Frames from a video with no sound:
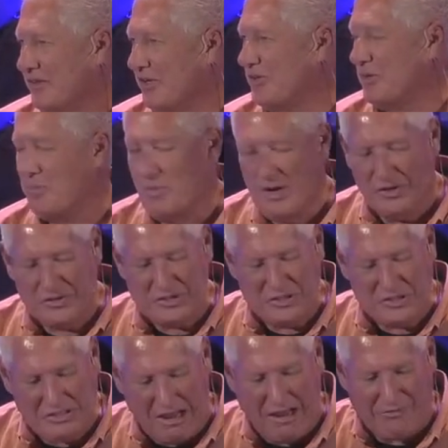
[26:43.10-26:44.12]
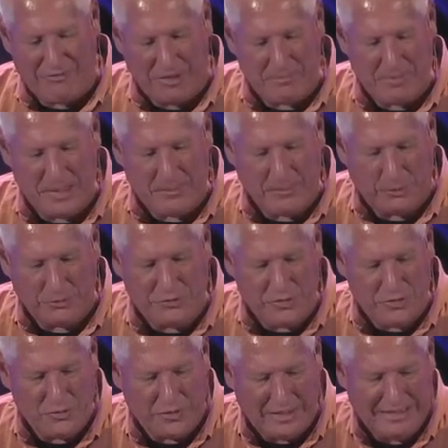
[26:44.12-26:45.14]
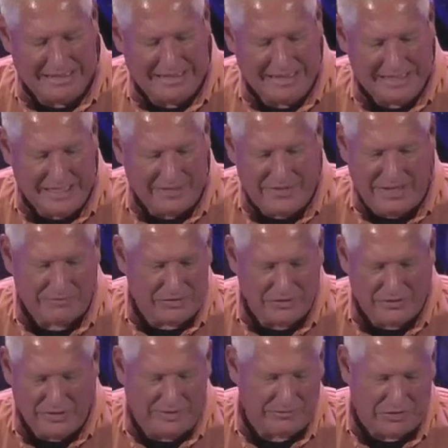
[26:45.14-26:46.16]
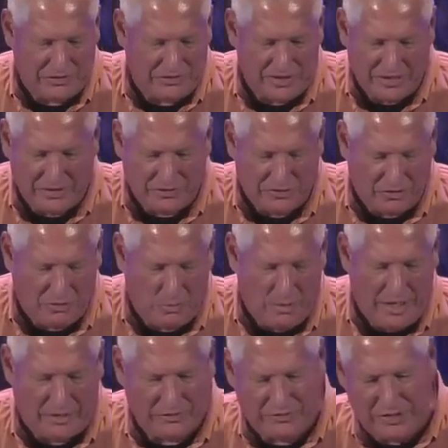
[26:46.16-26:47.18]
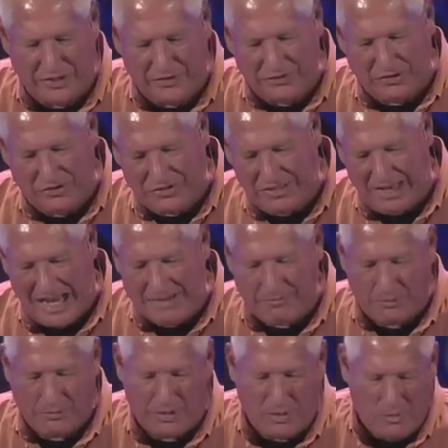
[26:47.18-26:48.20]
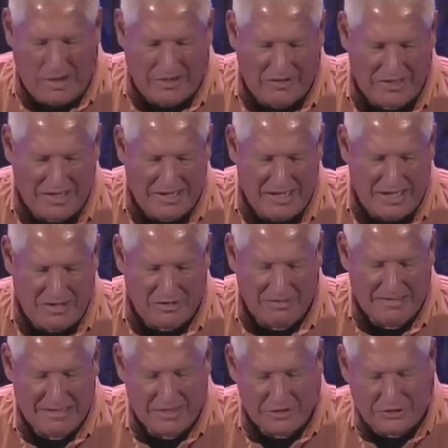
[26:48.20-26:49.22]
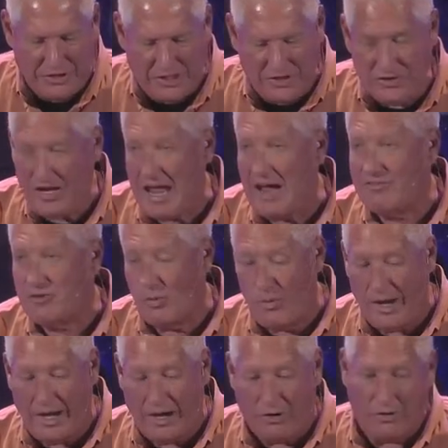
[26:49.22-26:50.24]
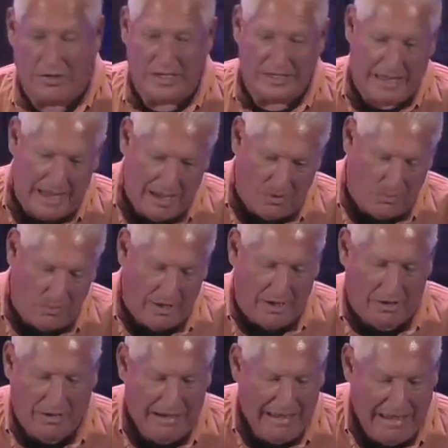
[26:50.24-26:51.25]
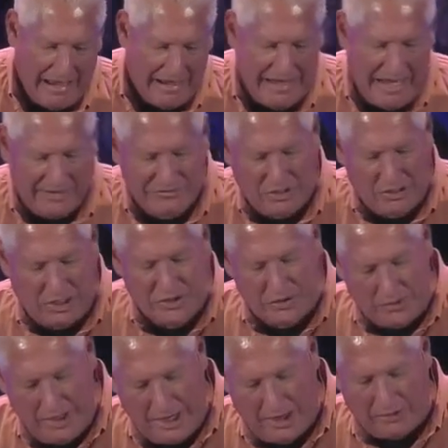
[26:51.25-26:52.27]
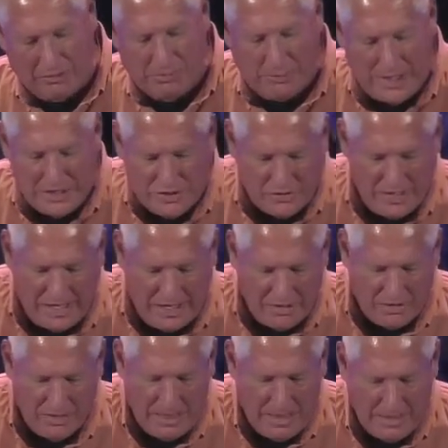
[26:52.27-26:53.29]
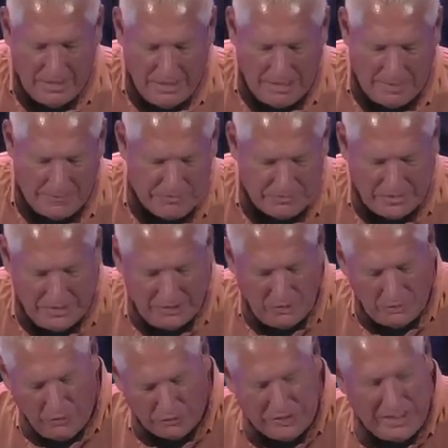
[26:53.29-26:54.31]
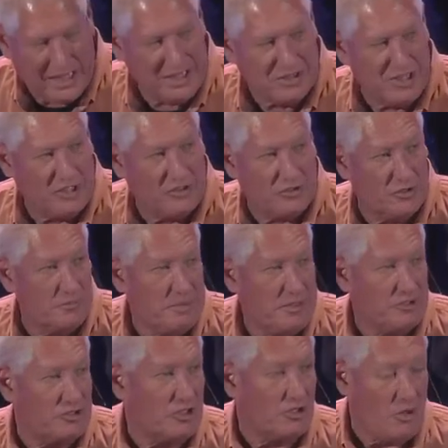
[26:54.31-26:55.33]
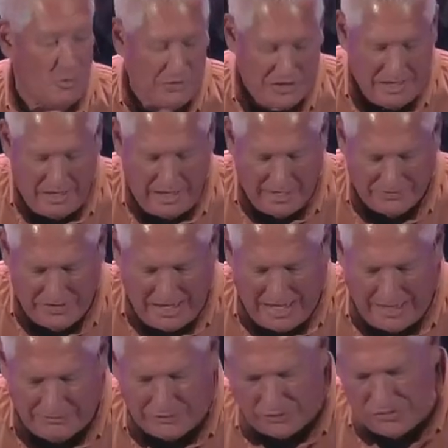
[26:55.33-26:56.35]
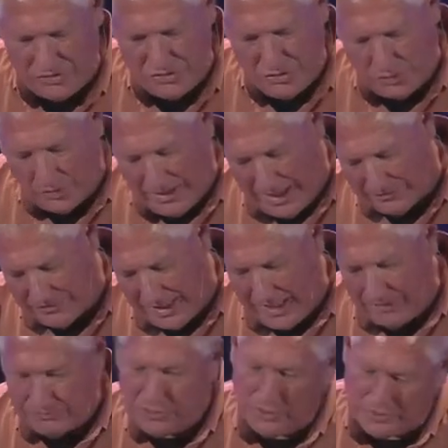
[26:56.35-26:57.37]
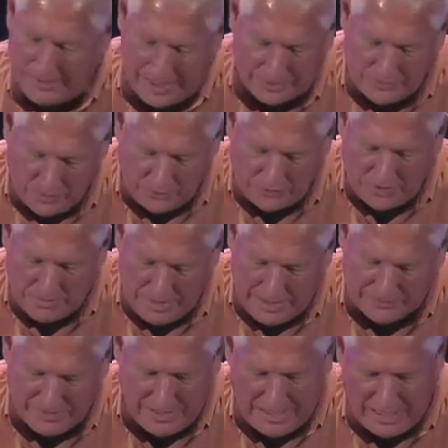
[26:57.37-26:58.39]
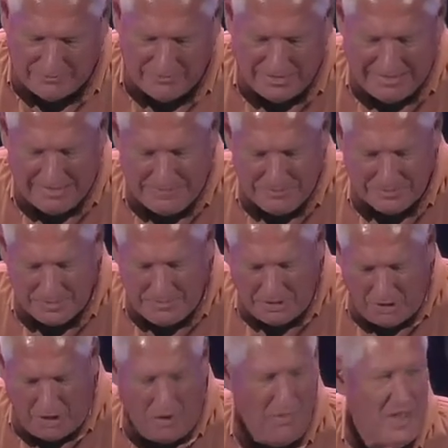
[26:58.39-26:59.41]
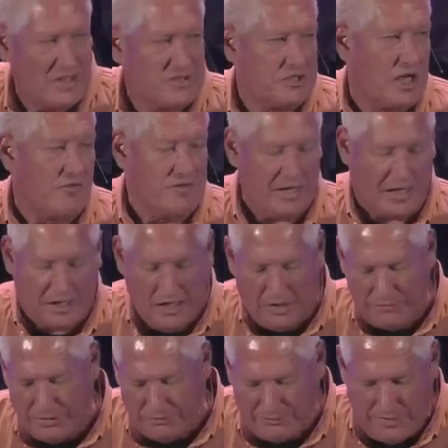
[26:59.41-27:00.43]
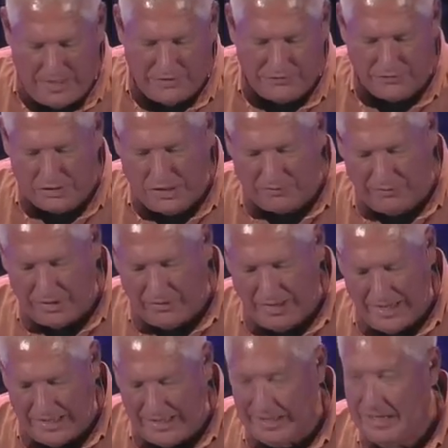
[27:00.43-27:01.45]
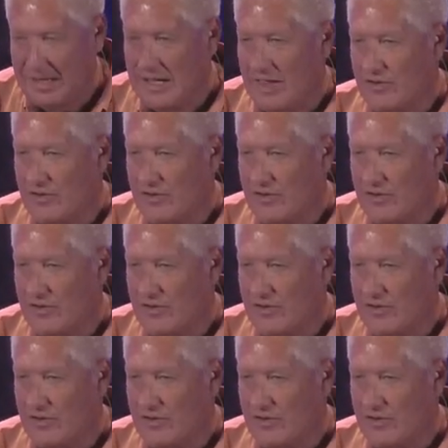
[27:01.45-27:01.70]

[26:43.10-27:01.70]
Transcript: So there's some weird stuff that people do that, yeah, you have to, have to sit a certain way or sit a certain time or required to kneel, the things you have to wear or you can't wear, how you have to cut your hair or braid your hair, um, you know, those kind of things, certain pieces of clothing you have to have, certain jewelry you have to have, t- tattoos you may have to have. I mean, all that stuff. You got to cover your face or cover your head.